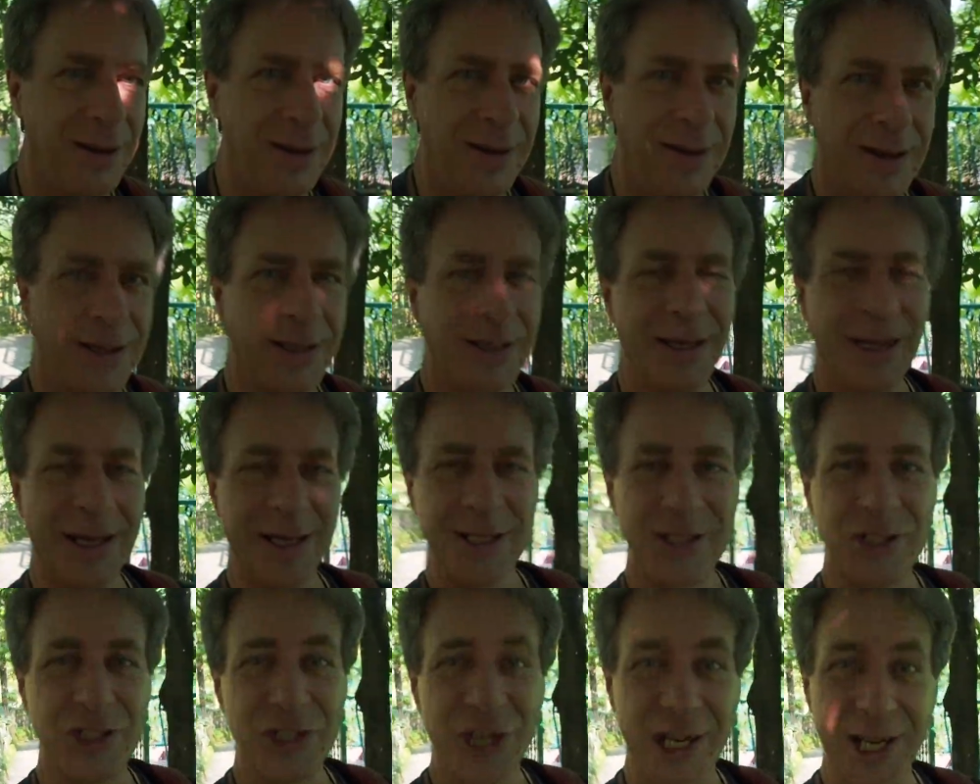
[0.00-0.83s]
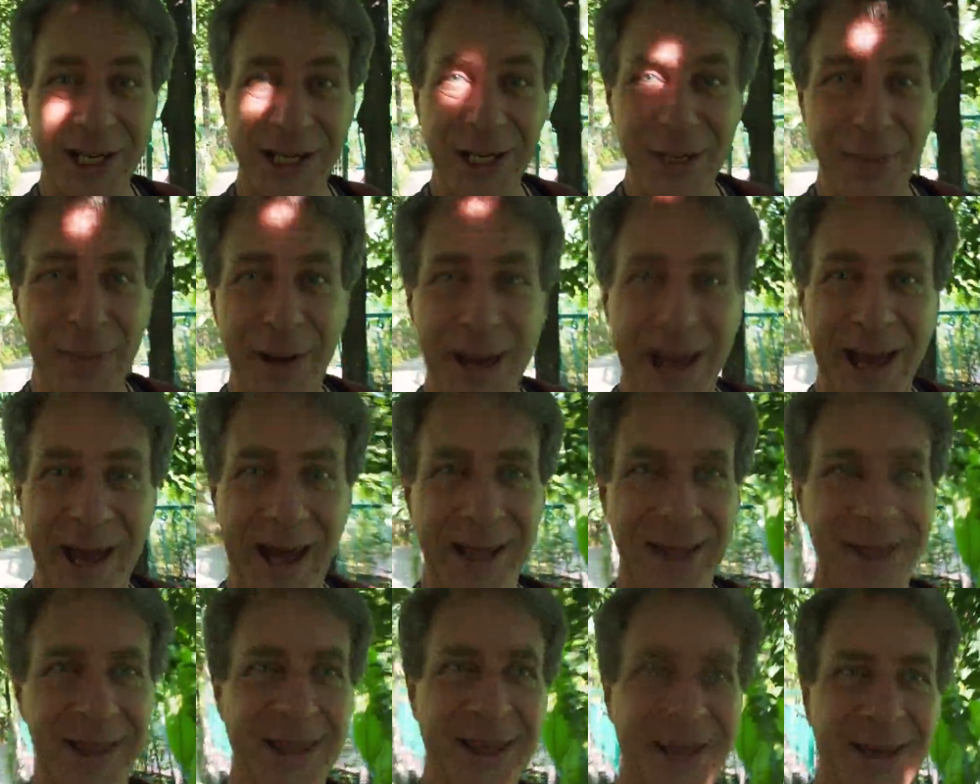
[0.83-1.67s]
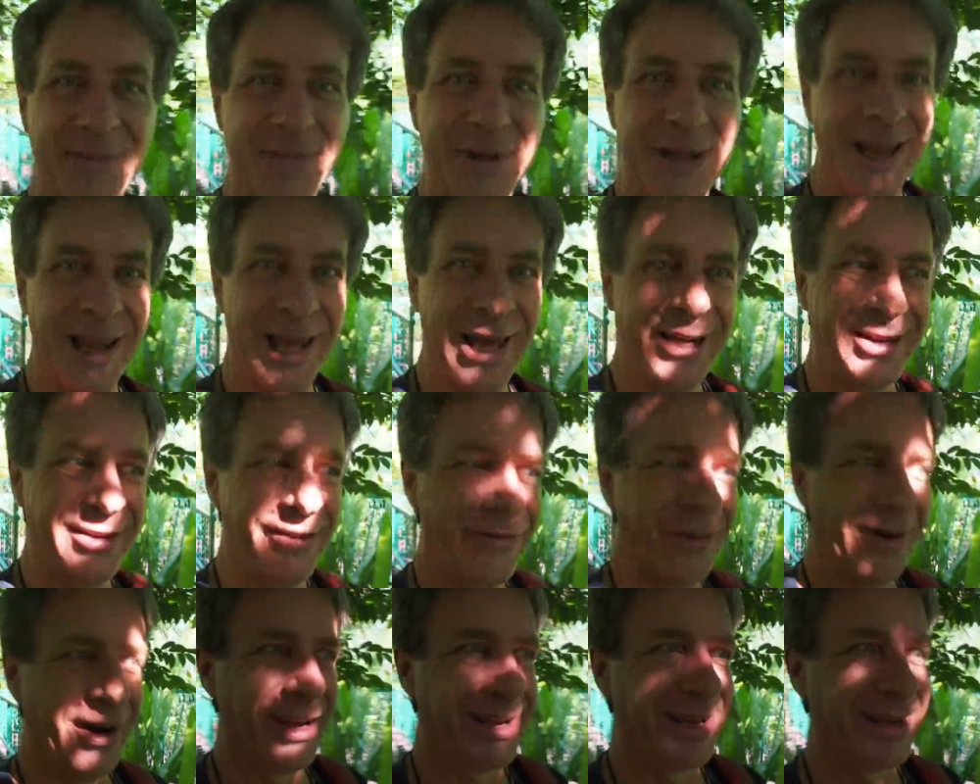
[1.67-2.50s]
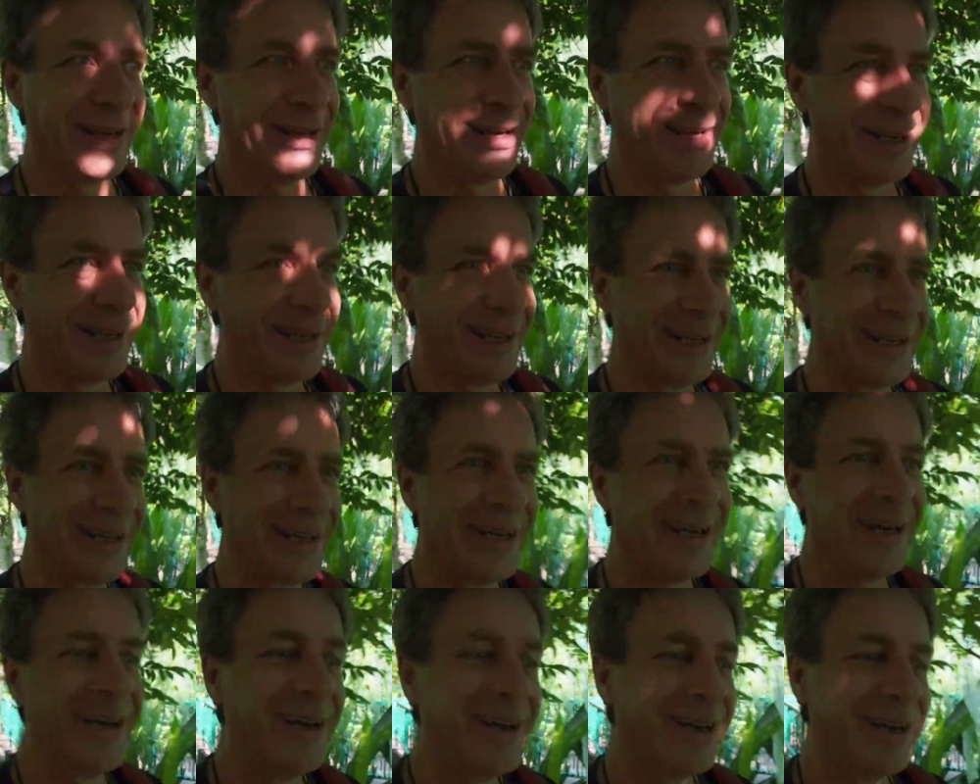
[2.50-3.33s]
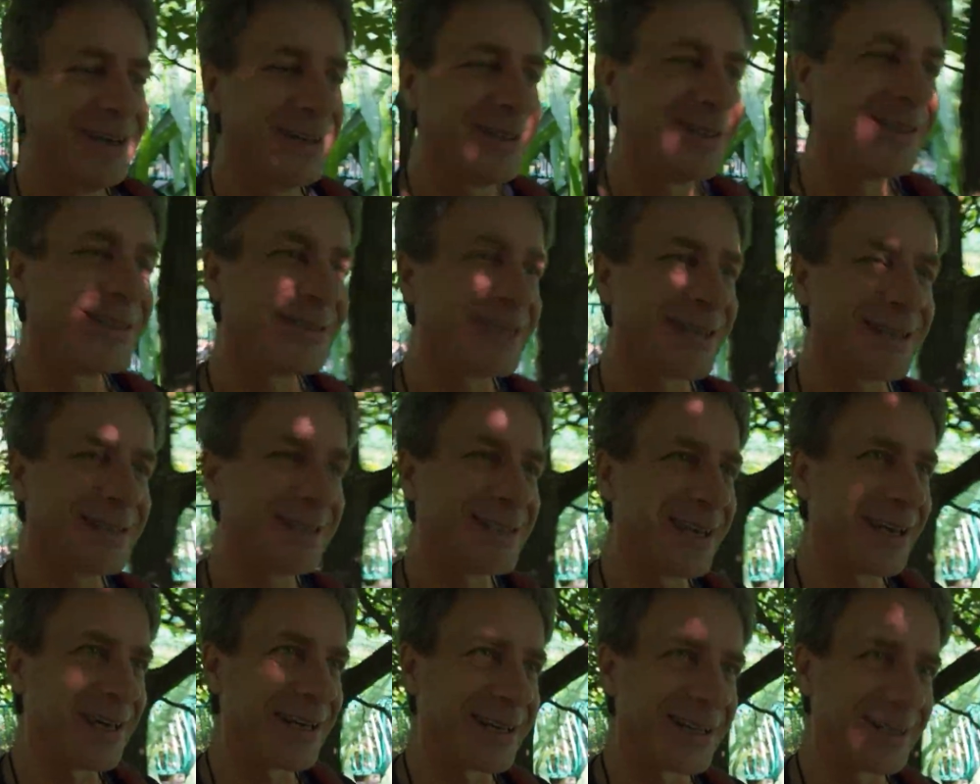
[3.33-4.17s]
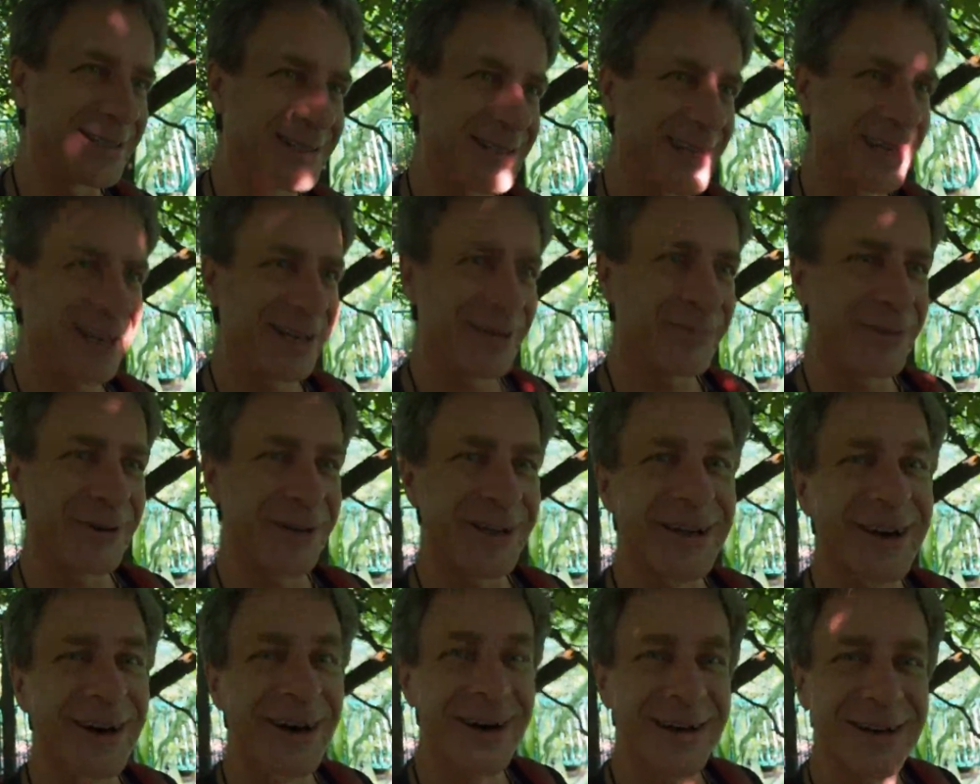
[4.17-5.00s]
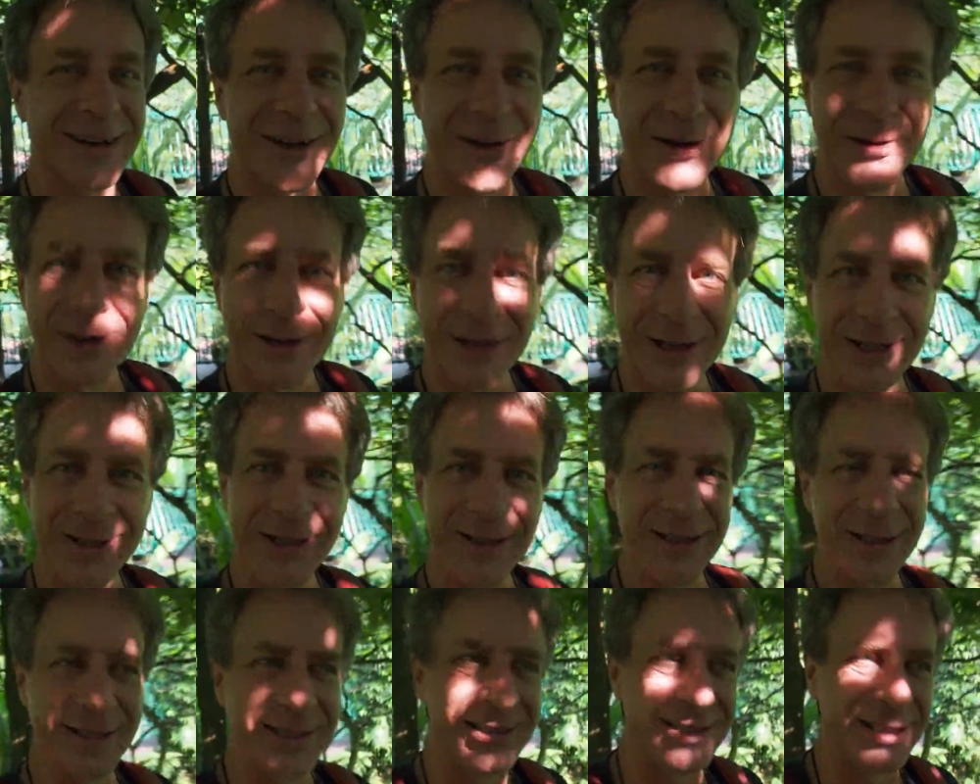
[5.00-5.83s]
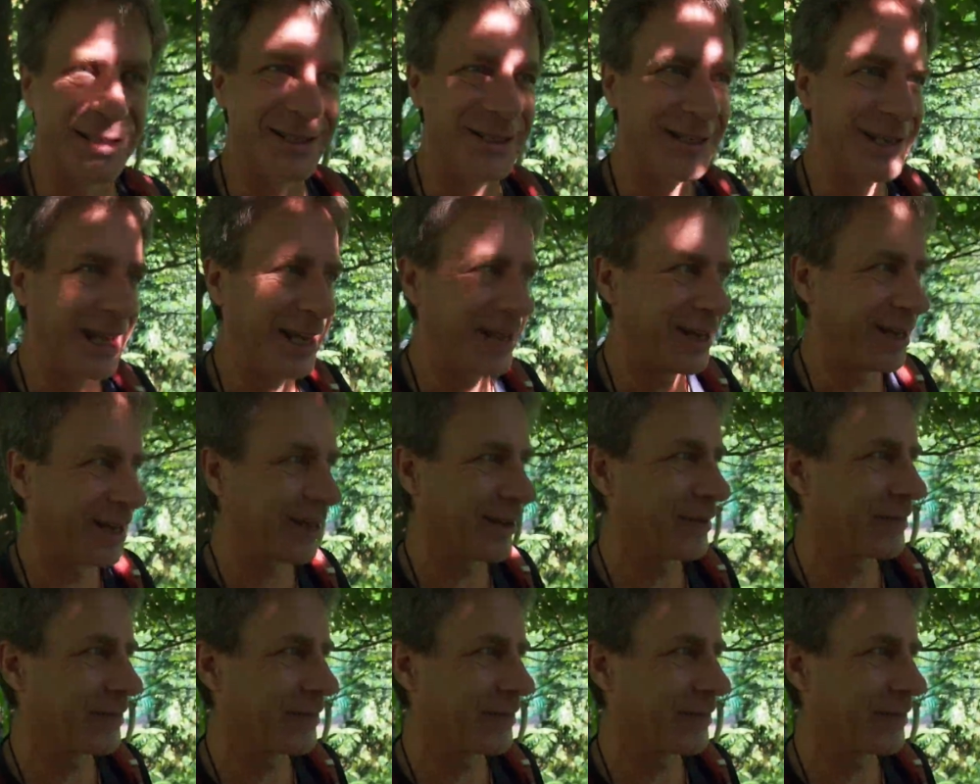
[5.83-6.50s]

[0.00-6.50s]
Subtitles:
A nice shady path, I'm glad to find it. As I said, it's getting pretty hot underneath this netting.